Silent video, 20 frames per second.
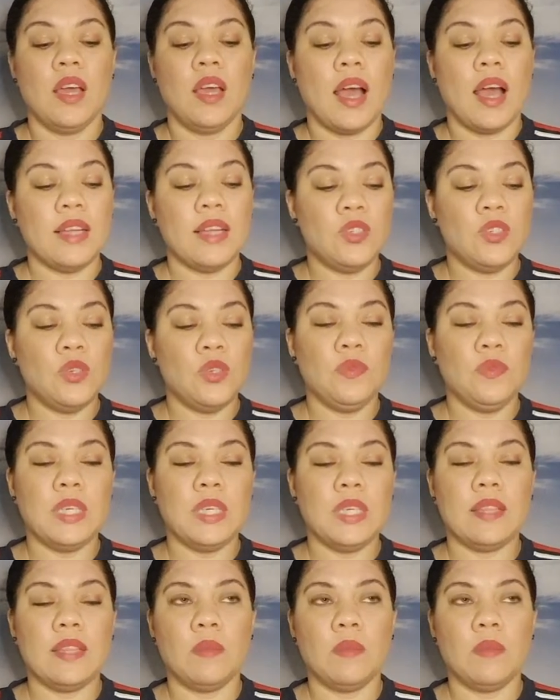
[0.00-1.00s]
I do feel
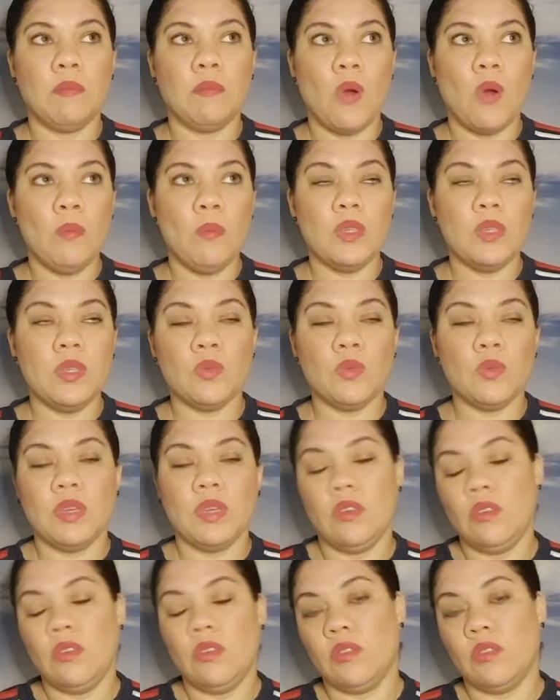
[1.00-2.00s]
at the moment when
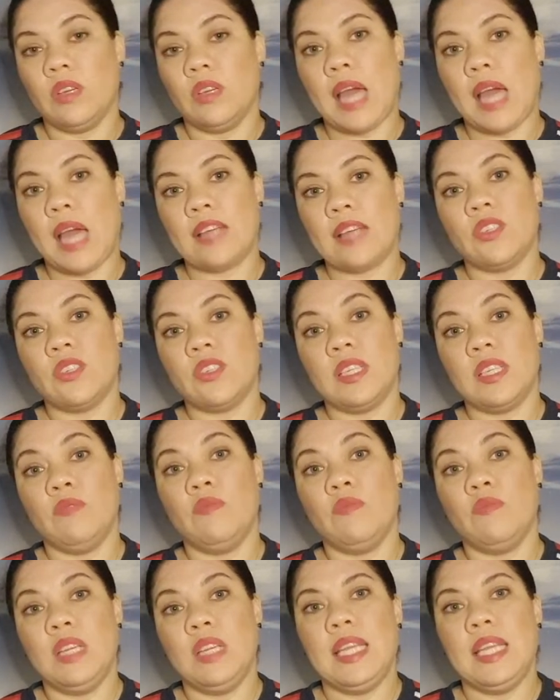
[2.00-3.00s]
you're actually
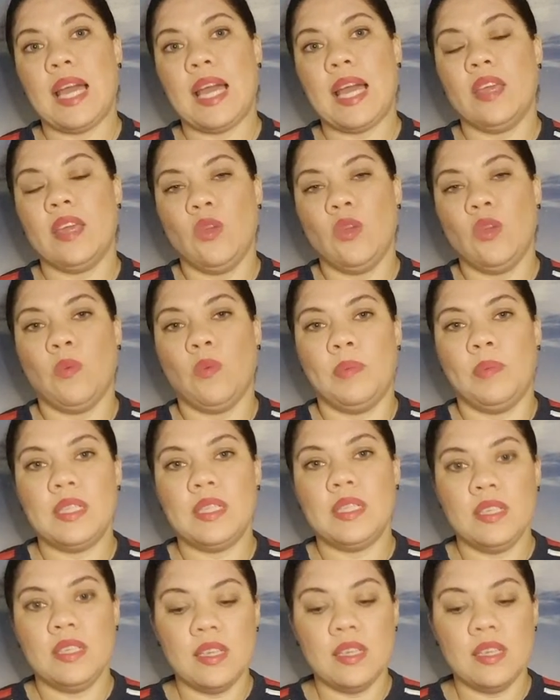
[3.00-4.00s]
really at your
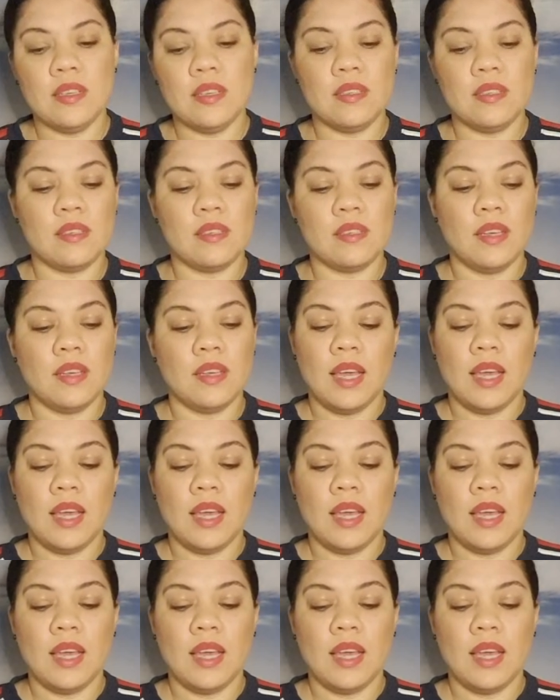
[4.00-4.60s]
busiest,